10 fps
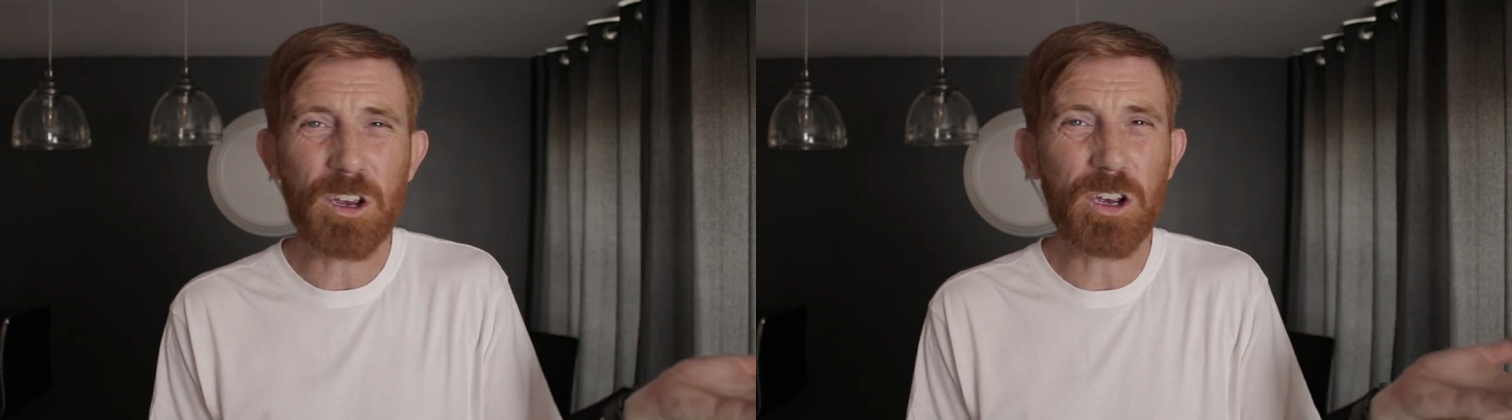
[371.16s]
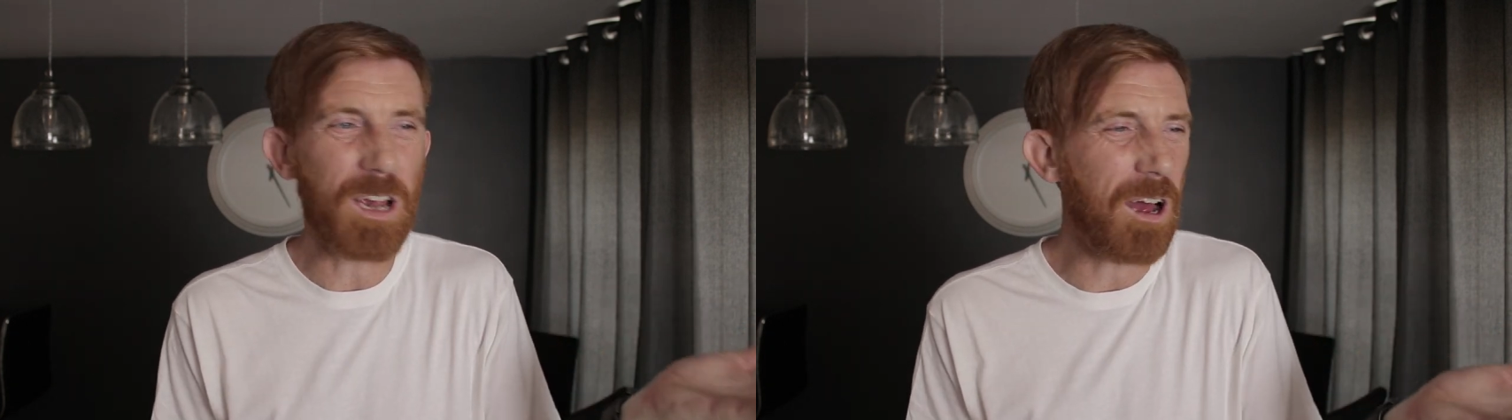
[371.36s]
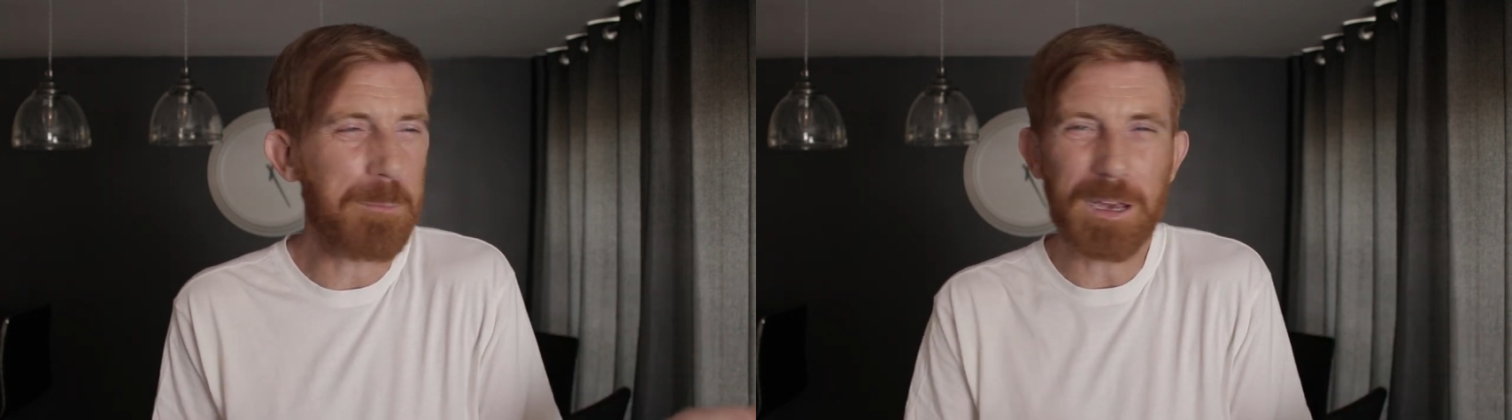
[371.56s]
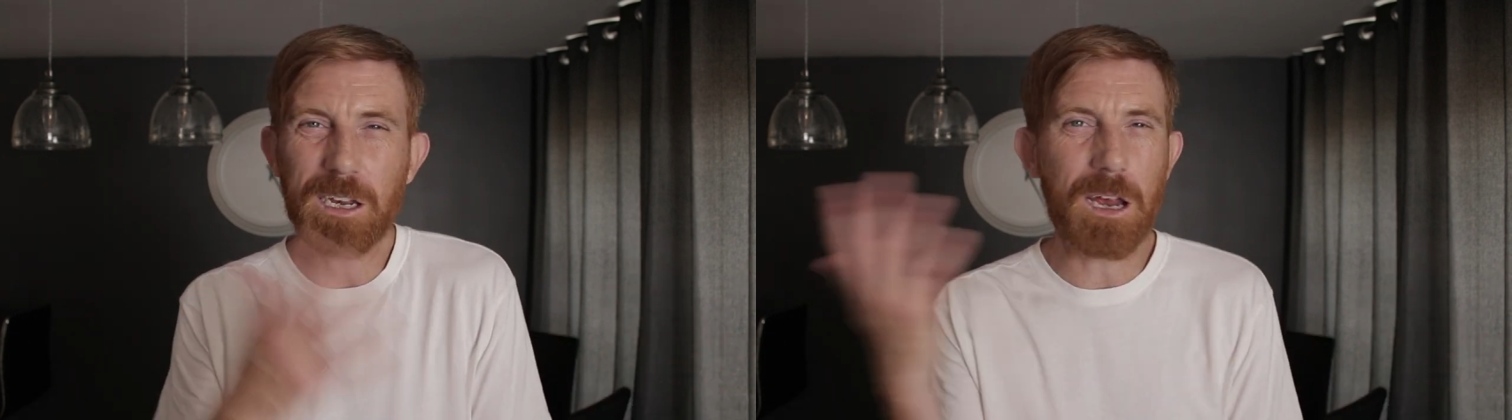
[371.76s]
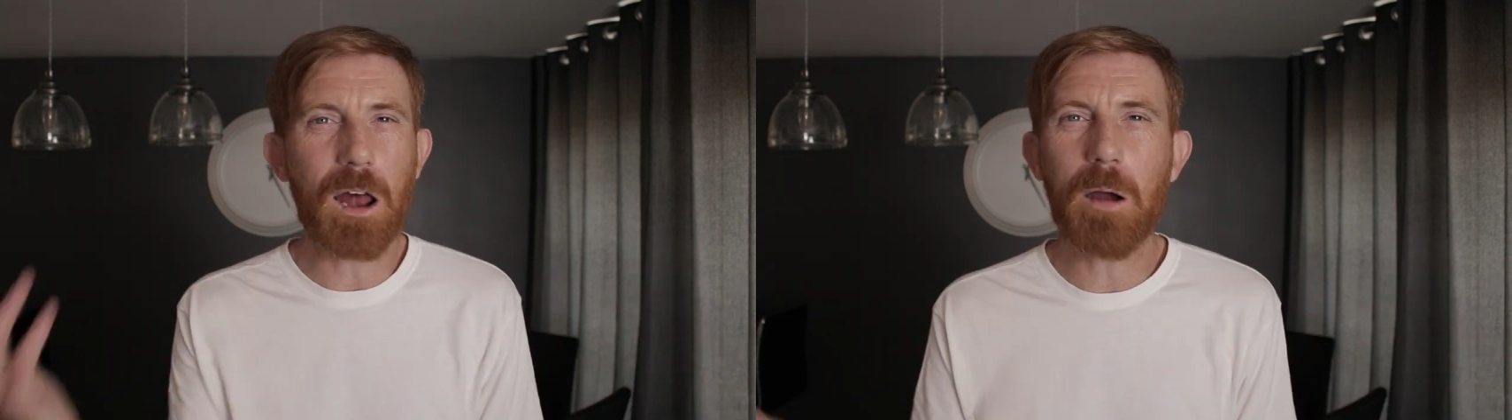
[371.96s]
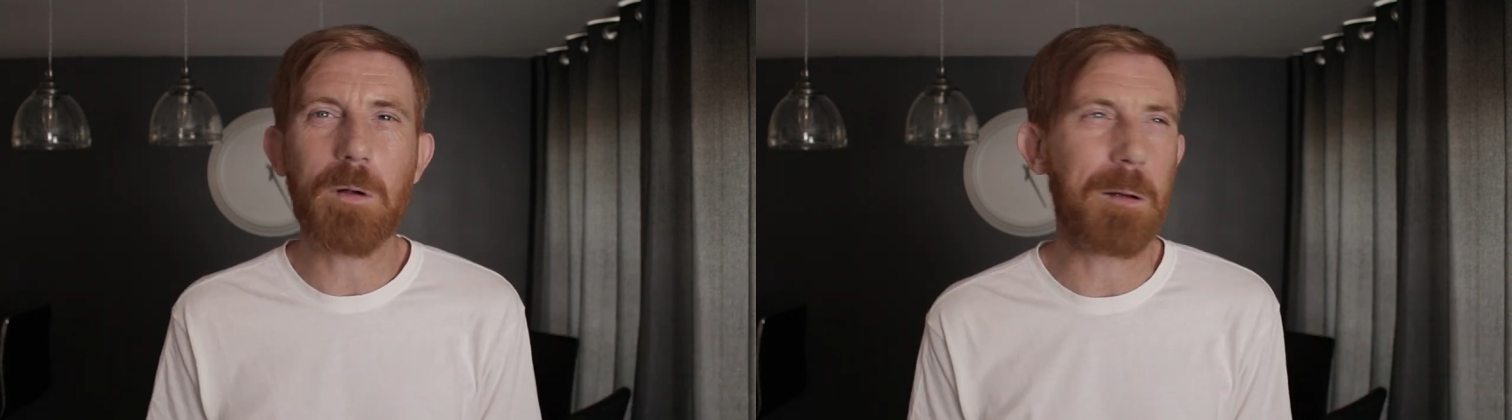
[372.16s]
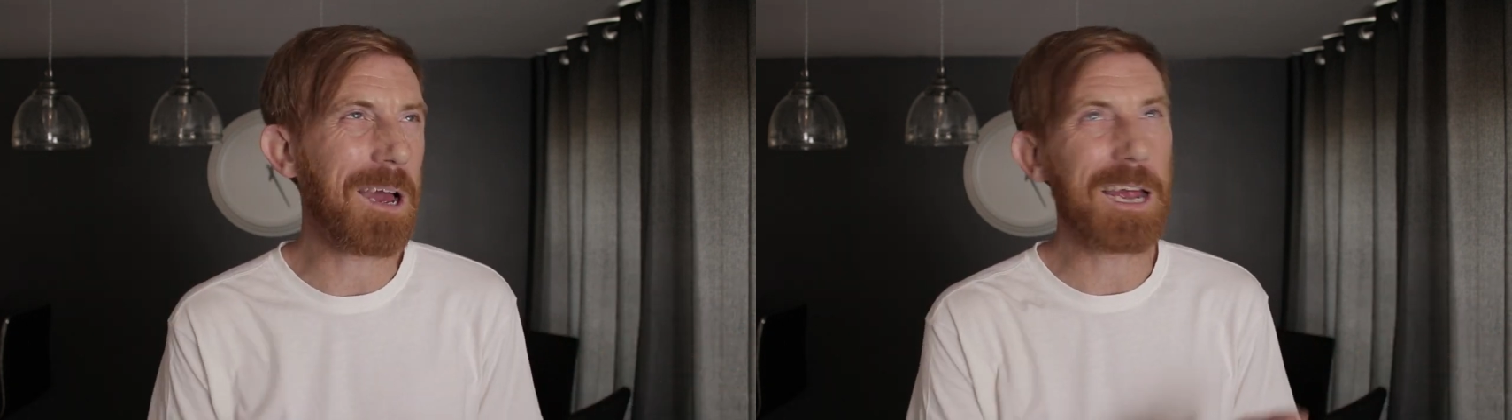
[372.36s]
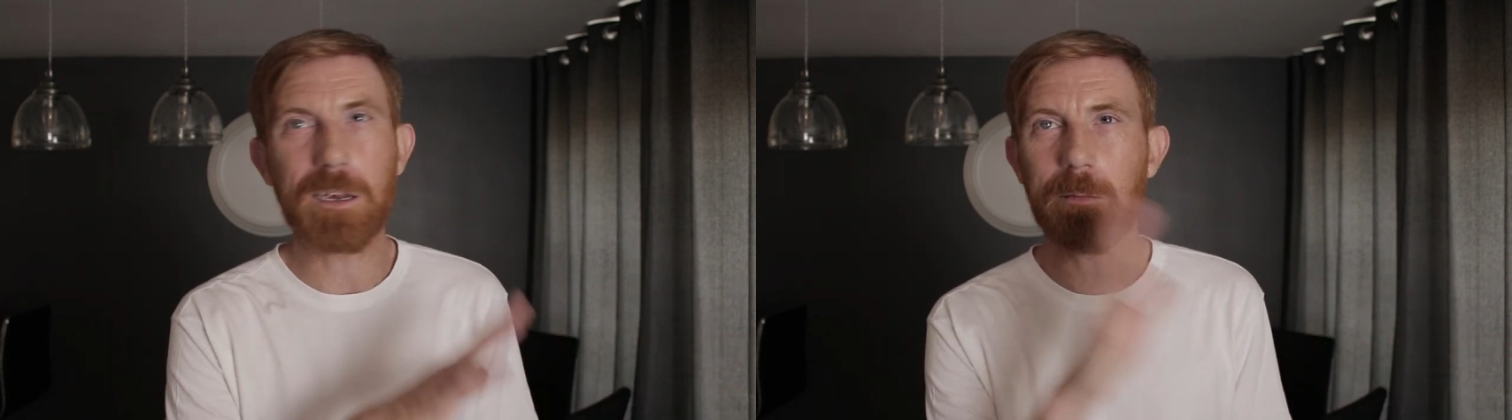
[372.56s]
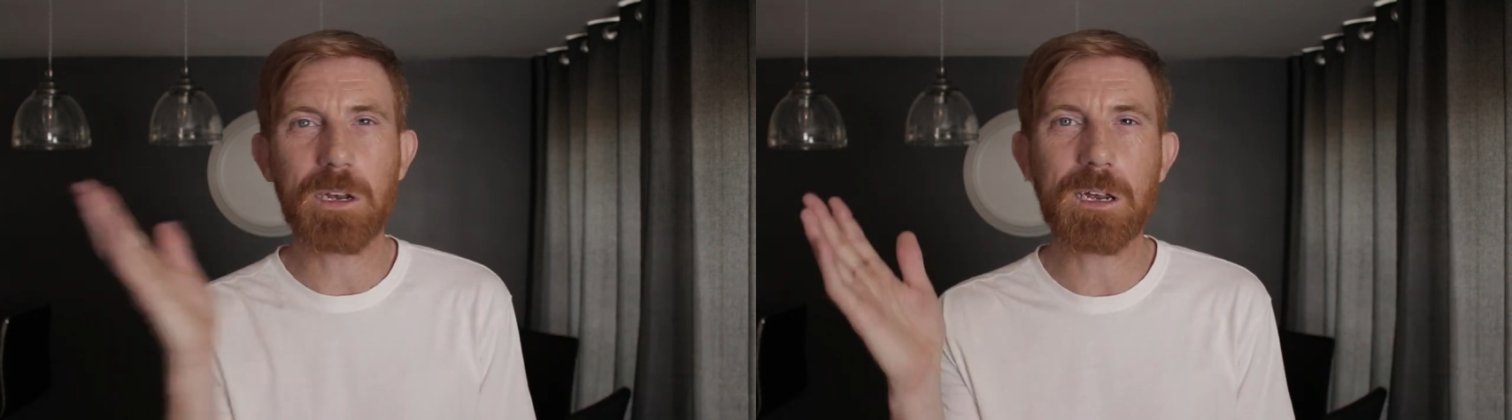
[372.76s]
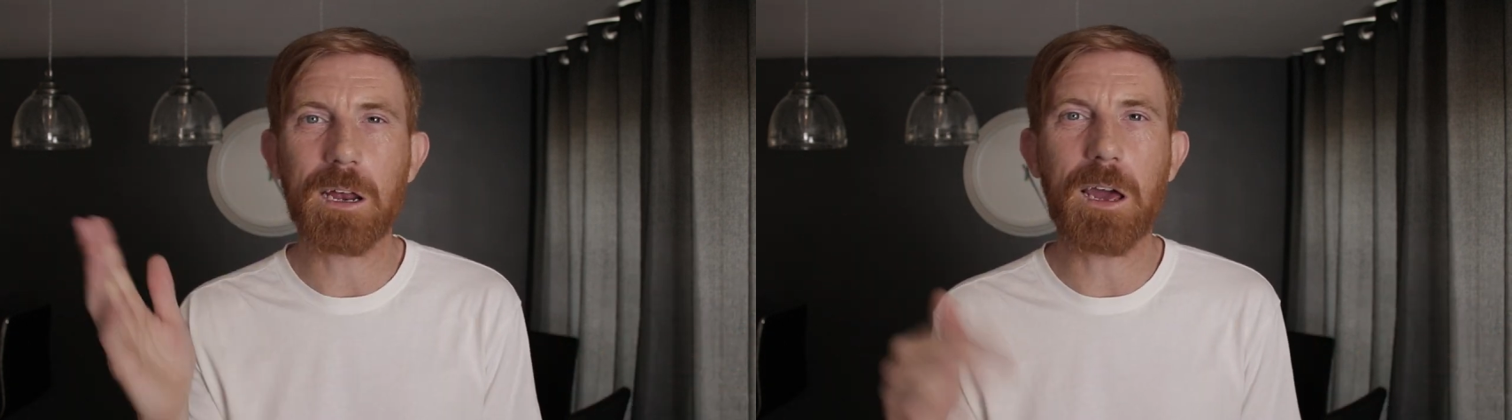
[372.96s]
Because I know where I'm going, so I'm
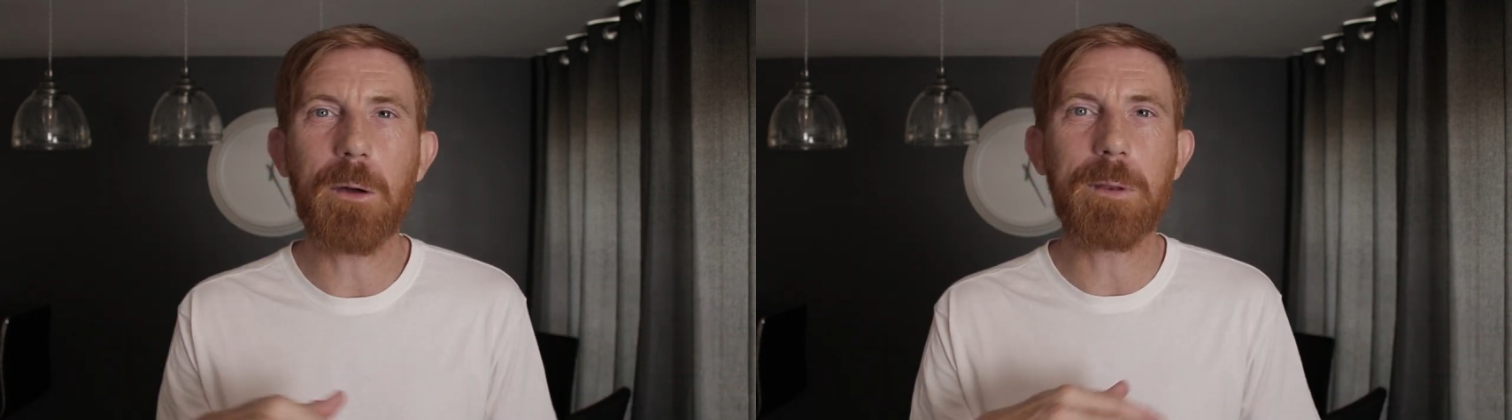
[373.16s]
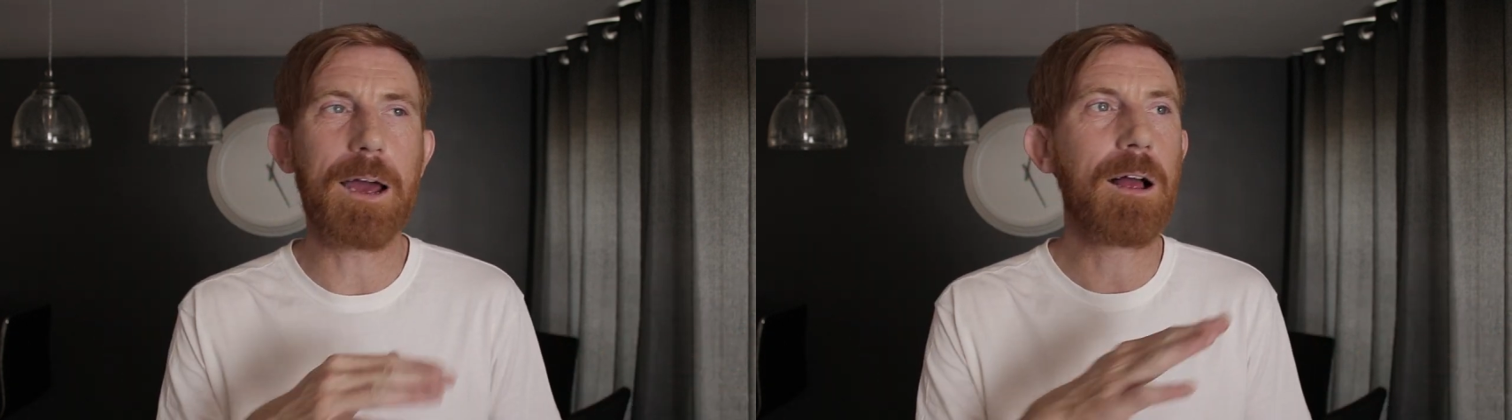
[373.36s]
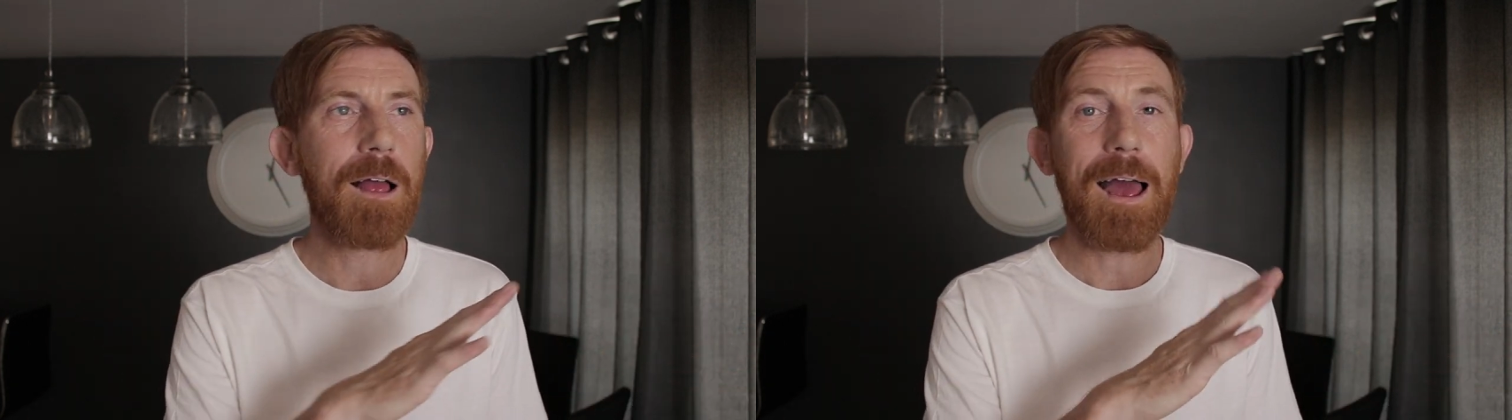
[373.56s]
just going to go there.